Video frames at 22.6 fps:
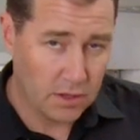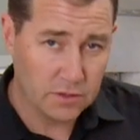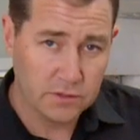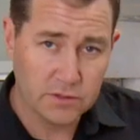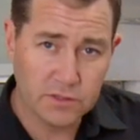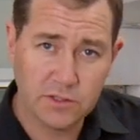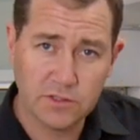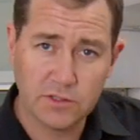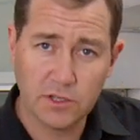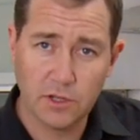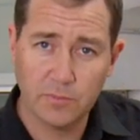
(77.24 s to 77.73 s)
I'll
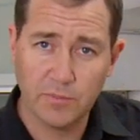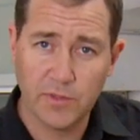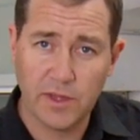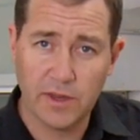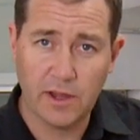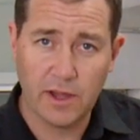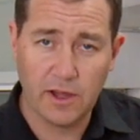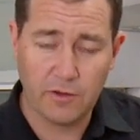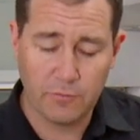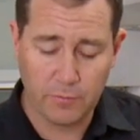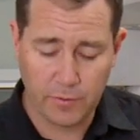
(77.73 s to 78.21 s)
just stop
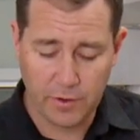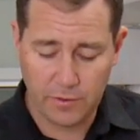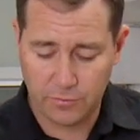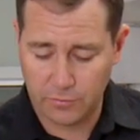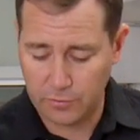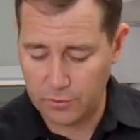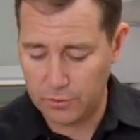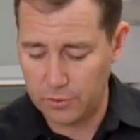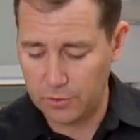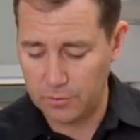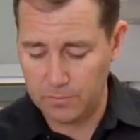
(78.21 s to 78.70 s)
that halfway
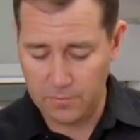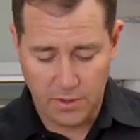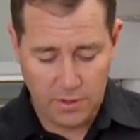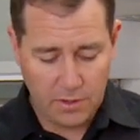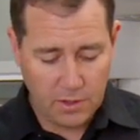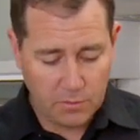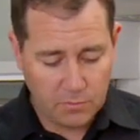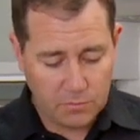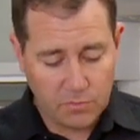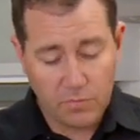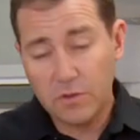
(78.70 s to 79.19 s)
through.
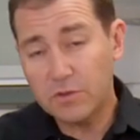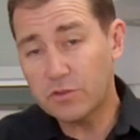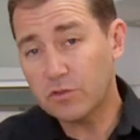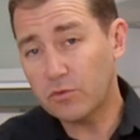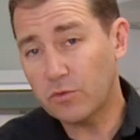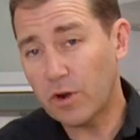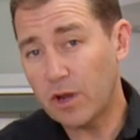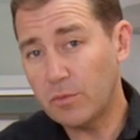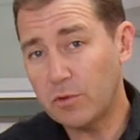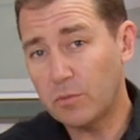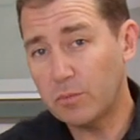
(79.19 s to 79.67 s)
The
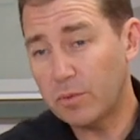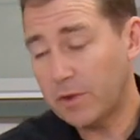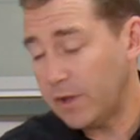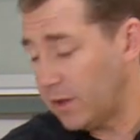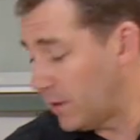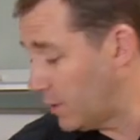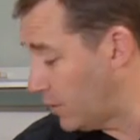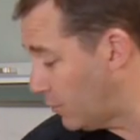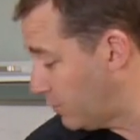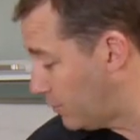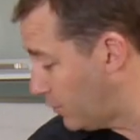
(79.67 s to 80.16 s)
scraper
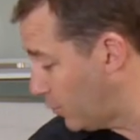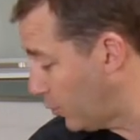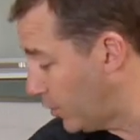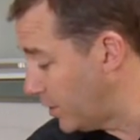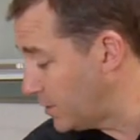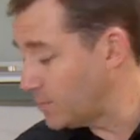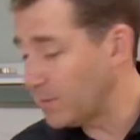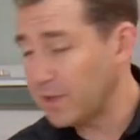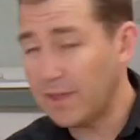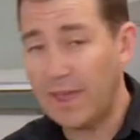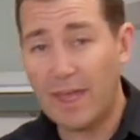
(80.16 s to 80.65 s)
beater
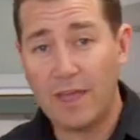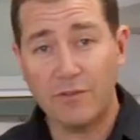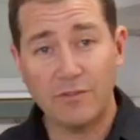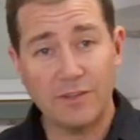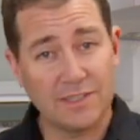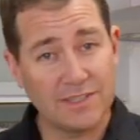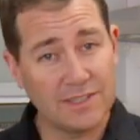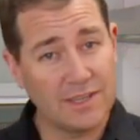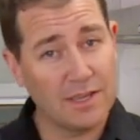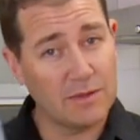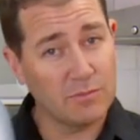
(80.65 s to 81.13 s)
avoids me
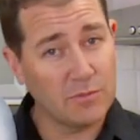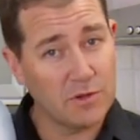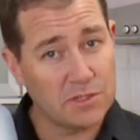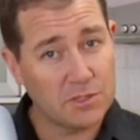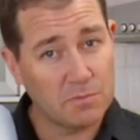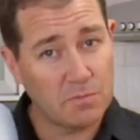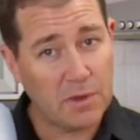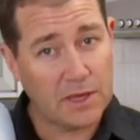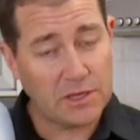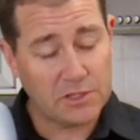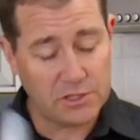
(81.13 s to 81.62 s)
having to get my
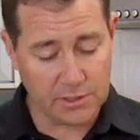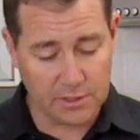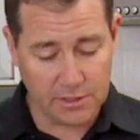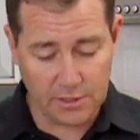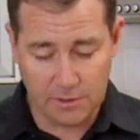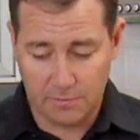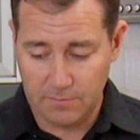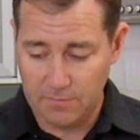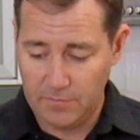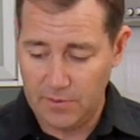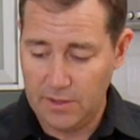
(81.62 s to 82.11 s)

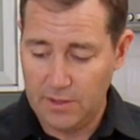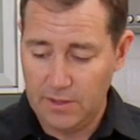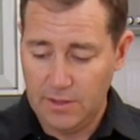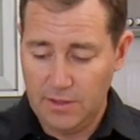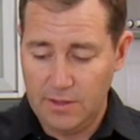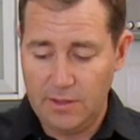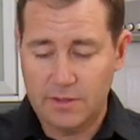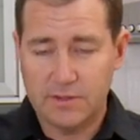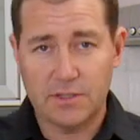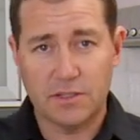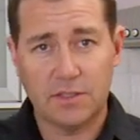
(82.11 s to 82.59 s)
spatula
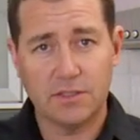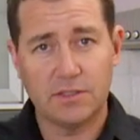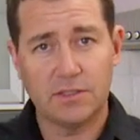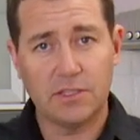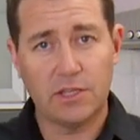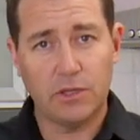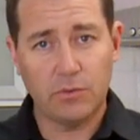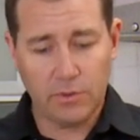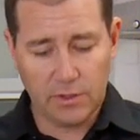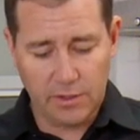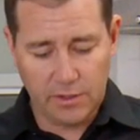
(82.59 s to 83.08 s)
to
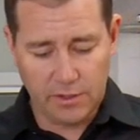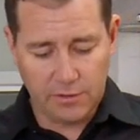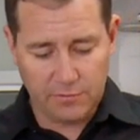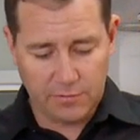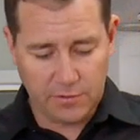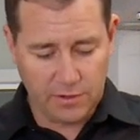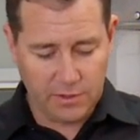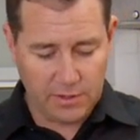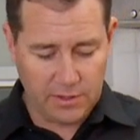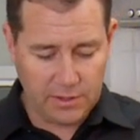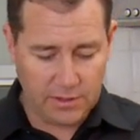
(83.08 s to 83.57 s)
continually
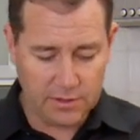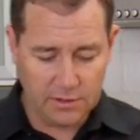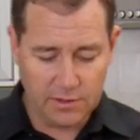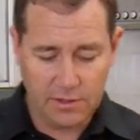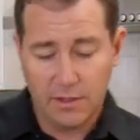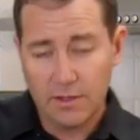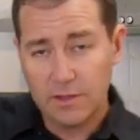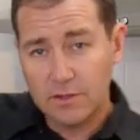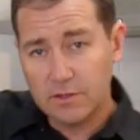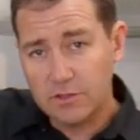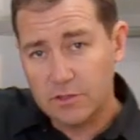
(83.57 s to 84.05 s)
lift the
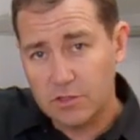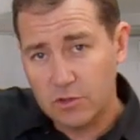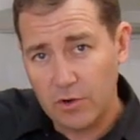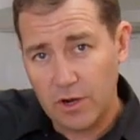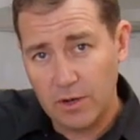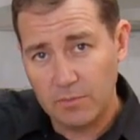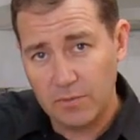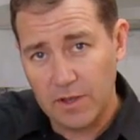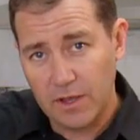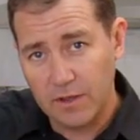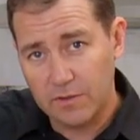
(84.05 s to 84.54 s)
lid to
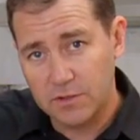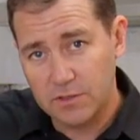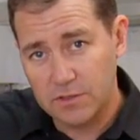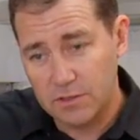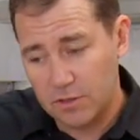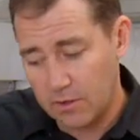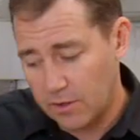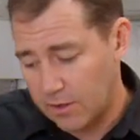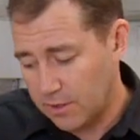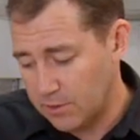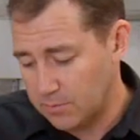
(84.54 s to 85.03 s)
scrape down the
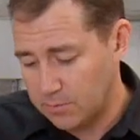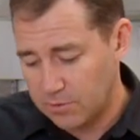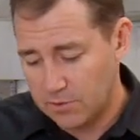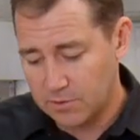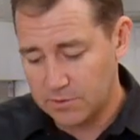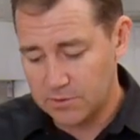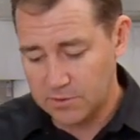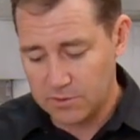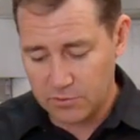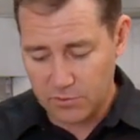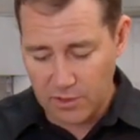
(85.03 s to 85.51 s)
sides,
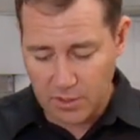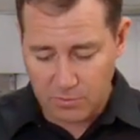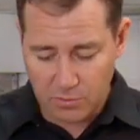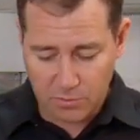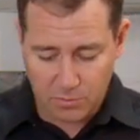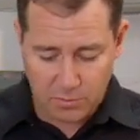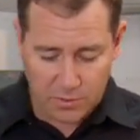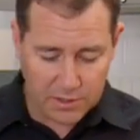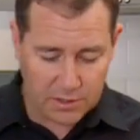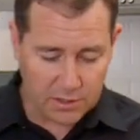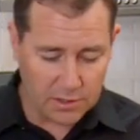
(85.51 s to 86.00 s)
because the
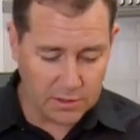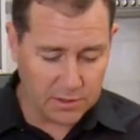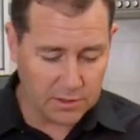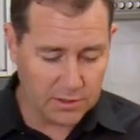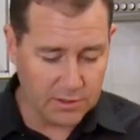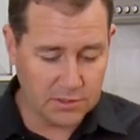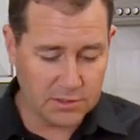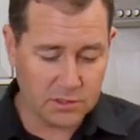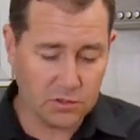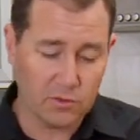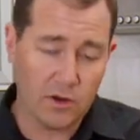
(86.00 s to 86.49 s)
scraper beater
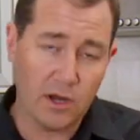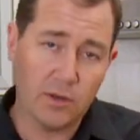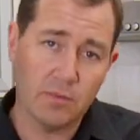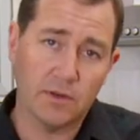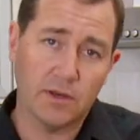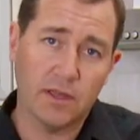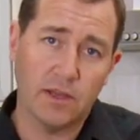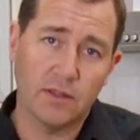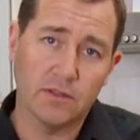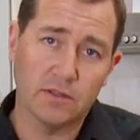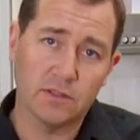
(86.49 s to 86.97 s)
is
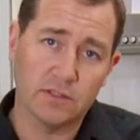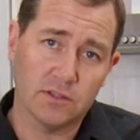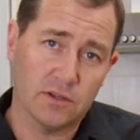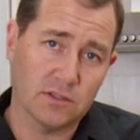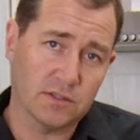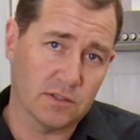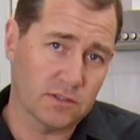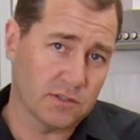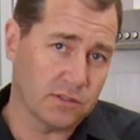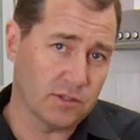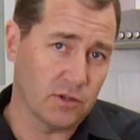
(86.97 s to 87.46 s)
scraping down the
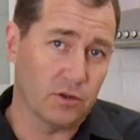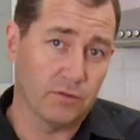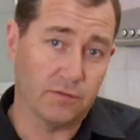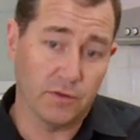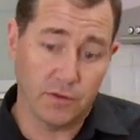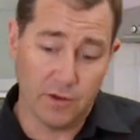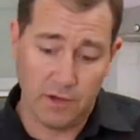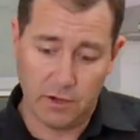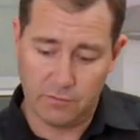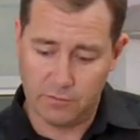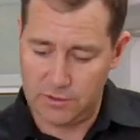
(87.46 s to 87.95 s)
sides
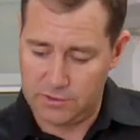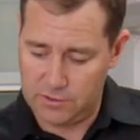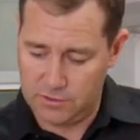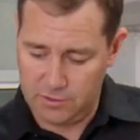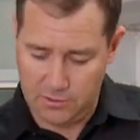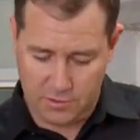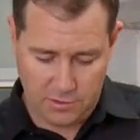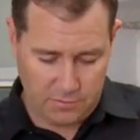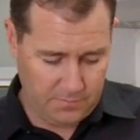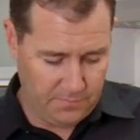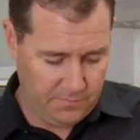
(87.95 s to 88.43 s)
itself on every
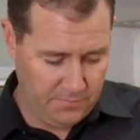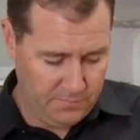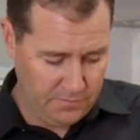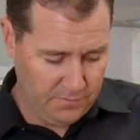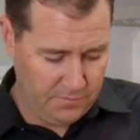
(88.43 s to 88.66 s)
turn.